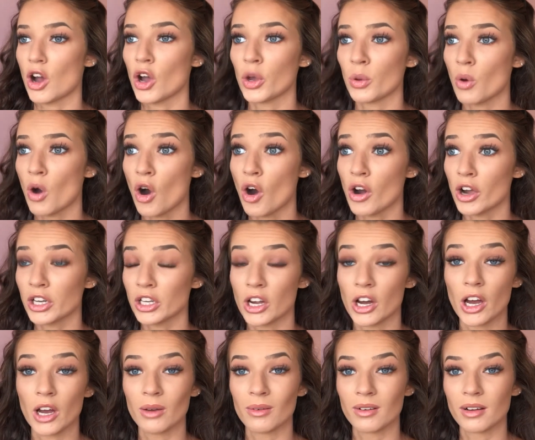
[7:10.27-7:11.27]
who I
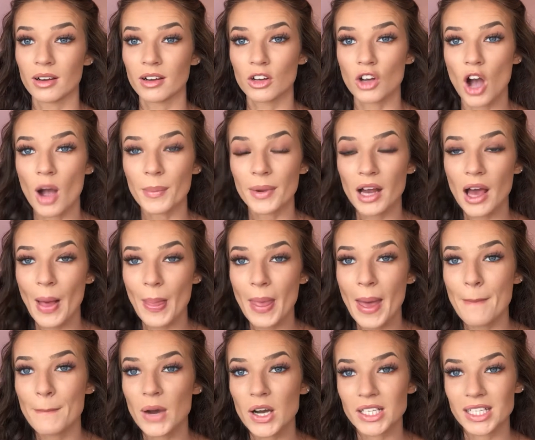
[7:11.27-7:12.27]
know comment on
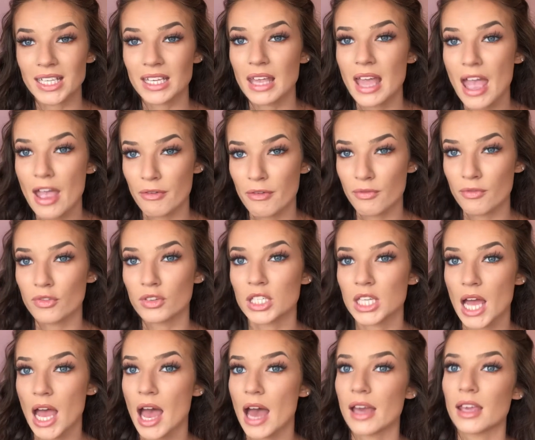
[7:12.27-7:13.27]
their body every
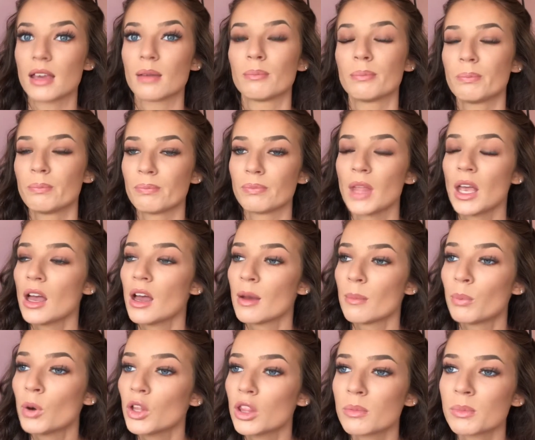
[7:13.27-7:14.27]
day and
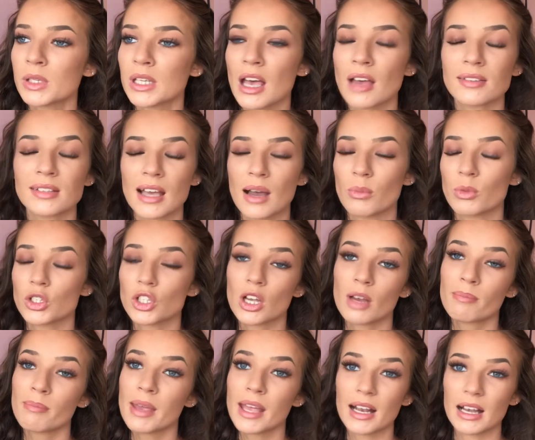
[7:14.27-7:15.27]
put themselves down, which
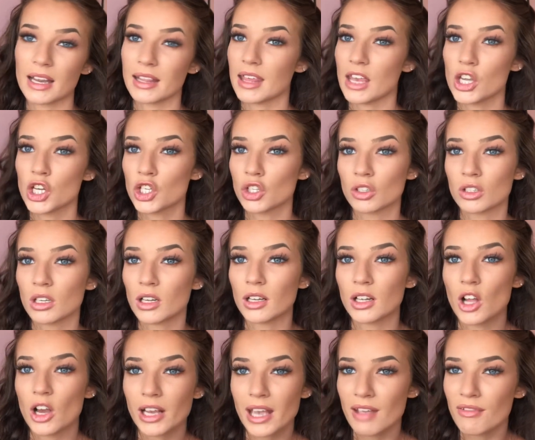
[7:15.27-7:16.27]
admittedly they
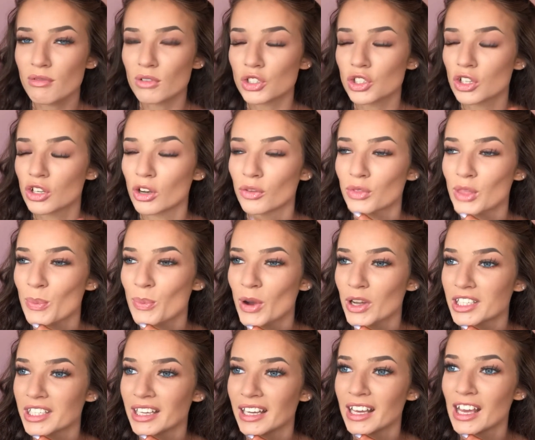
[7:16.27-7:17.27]
shouldn't, like everyone should love their
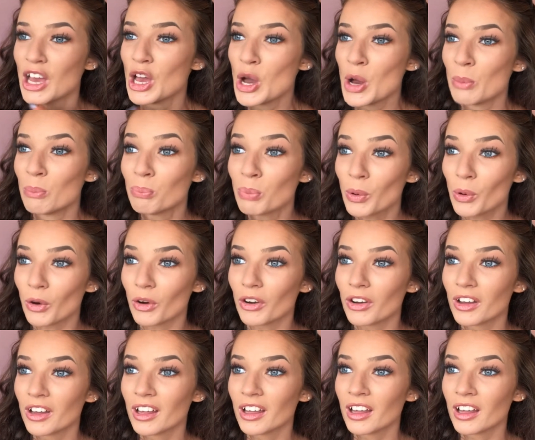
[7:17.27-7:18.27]
body, but
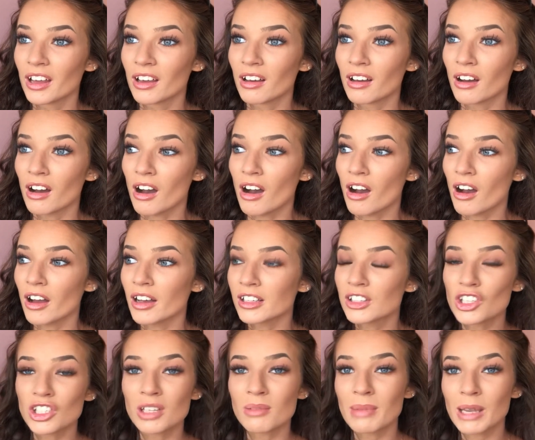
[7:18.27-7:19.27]

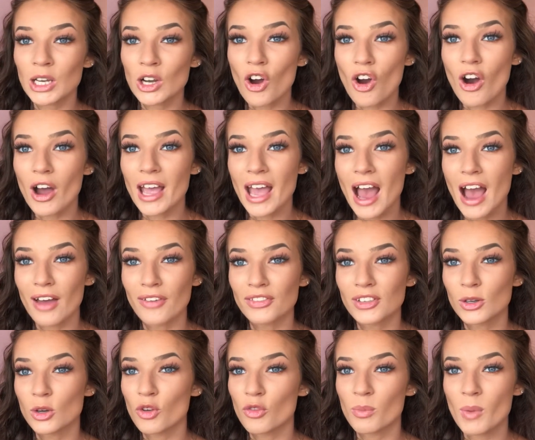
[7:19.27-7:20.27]
it doesn't mean I have
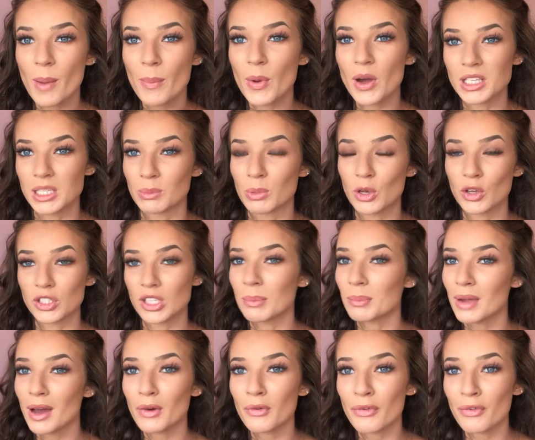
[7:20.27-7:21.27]
to love my body because
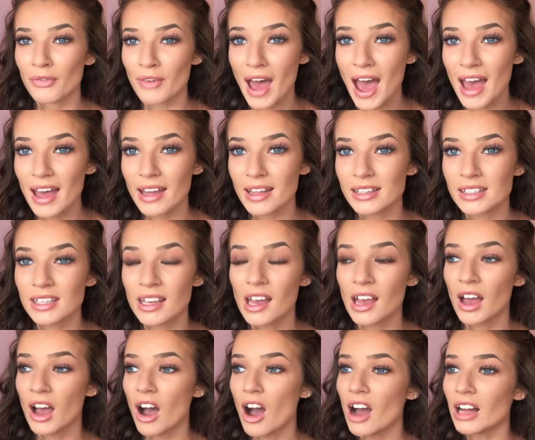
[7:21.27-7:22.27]
I'm not fat.
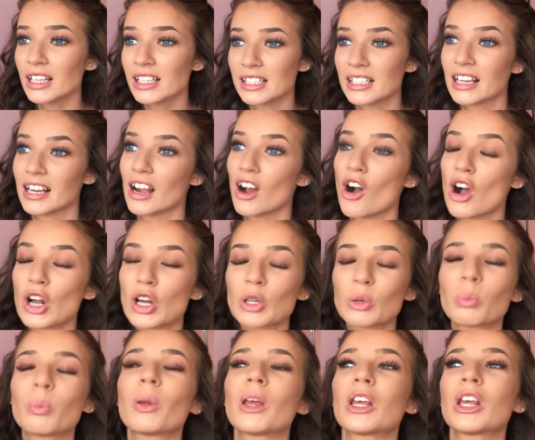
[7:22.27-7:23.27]
Honestly, I
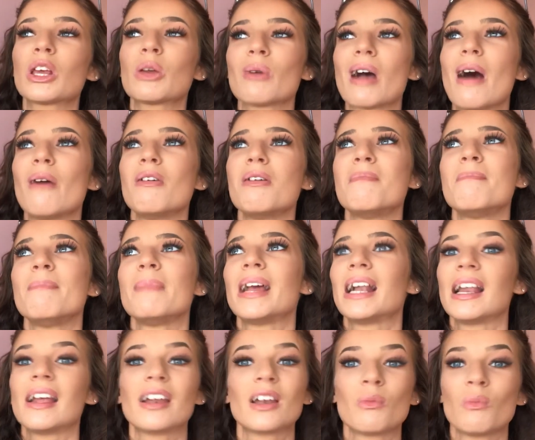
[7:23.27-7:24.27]
could pick you out a
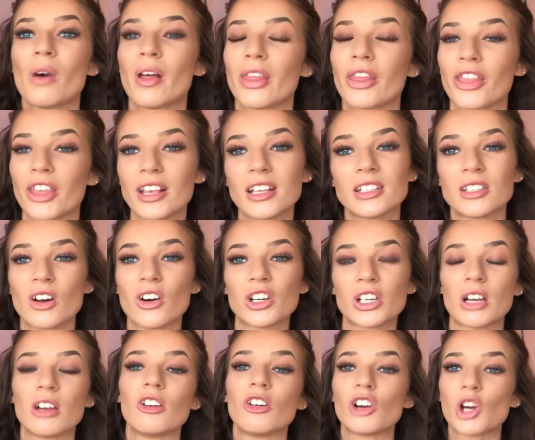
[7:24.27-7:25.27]
million and one things that I
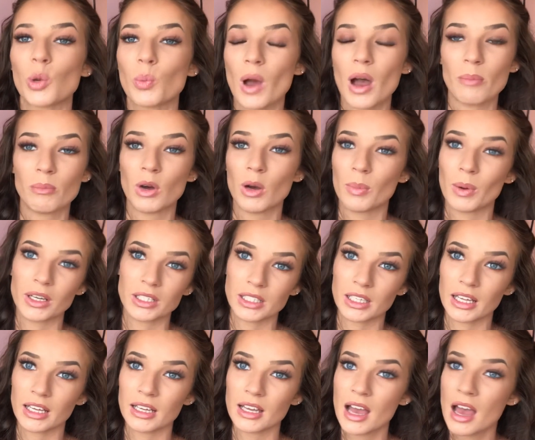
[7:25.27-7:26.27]
don't like about my
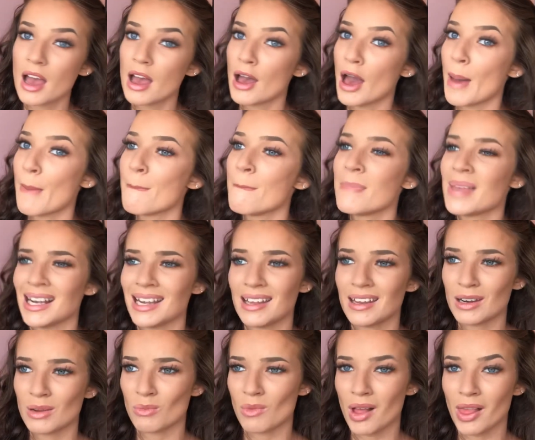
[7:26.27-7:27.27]
body. A
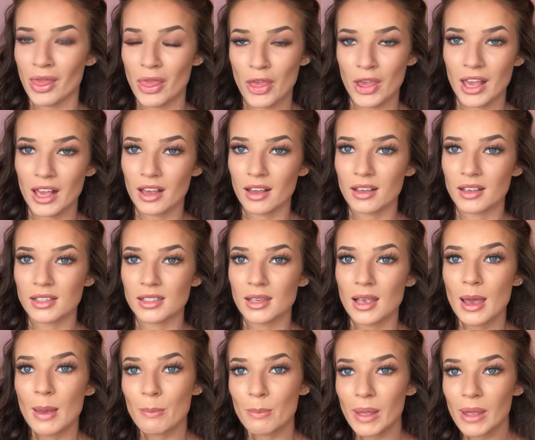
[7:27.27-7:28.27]
million and one things.
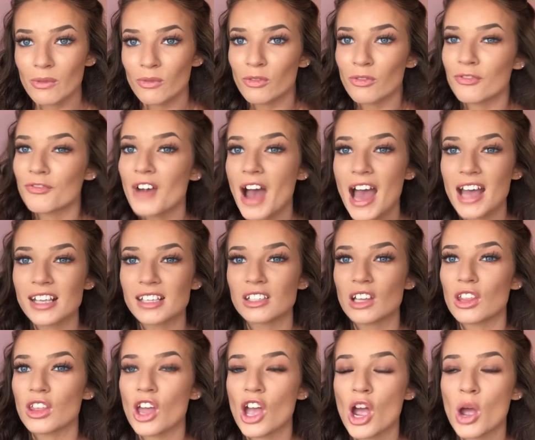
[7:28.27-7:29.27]
Being fat is
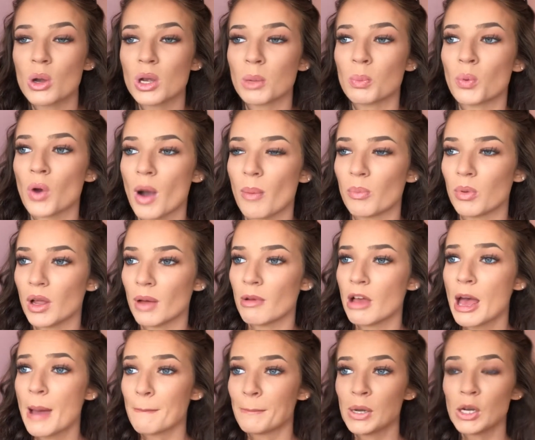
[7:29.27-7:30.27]
not the only problem.
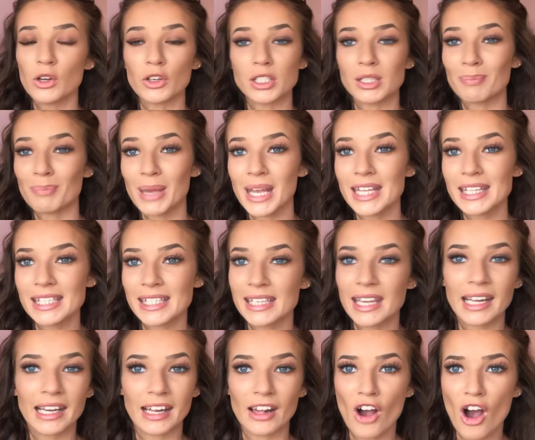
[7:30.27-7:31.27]
Plus, being
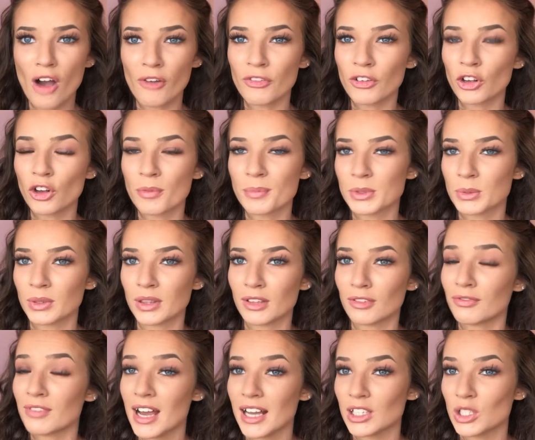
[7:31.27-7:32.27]
skinny often comes with
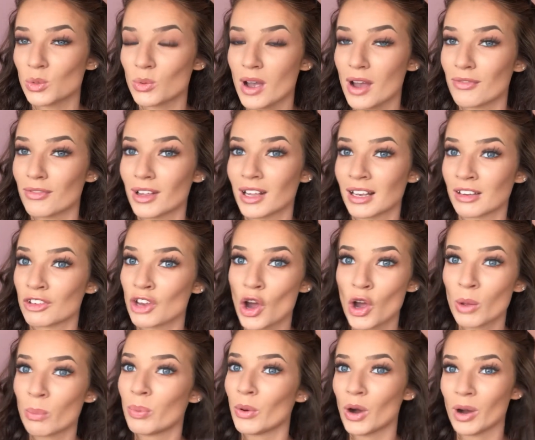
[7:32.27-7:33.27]
the fact you have
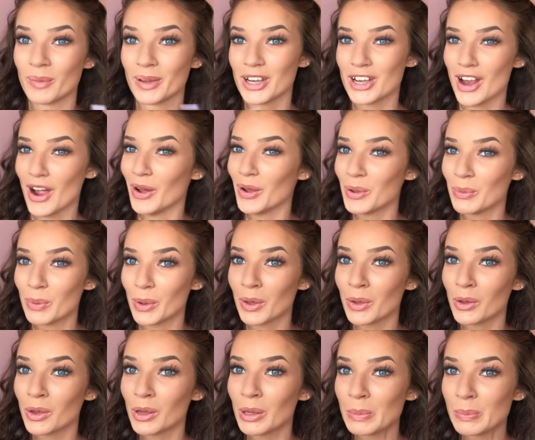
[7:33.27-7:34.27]
no bum and no
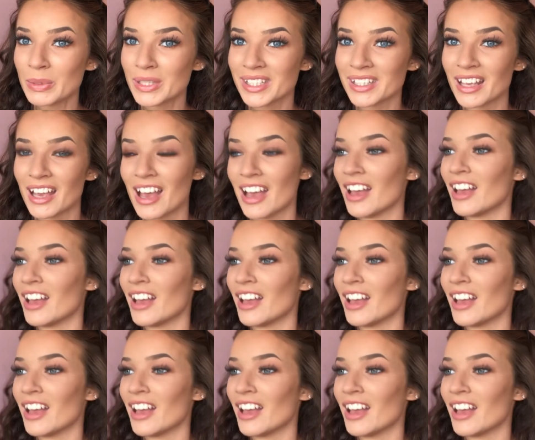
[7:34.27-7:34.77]
boobs.